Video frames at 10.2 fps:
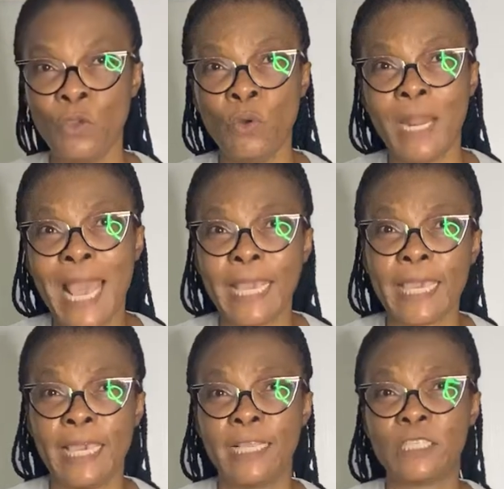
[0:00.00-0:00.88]

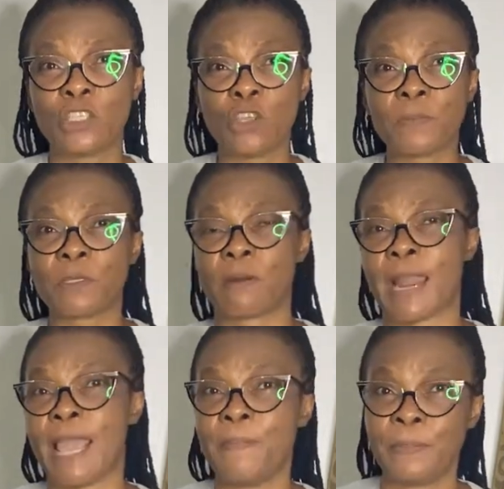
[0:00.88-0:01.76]
like it,
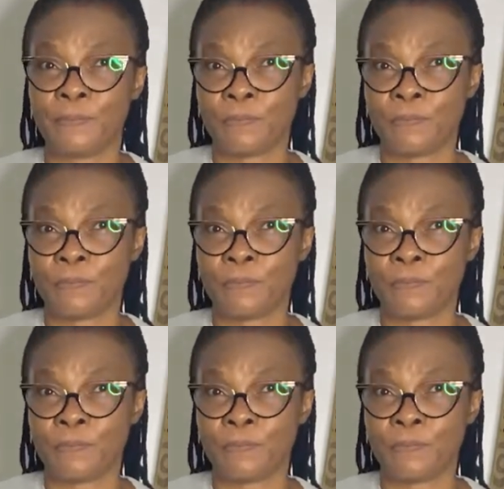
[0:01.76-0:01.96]
subscribe,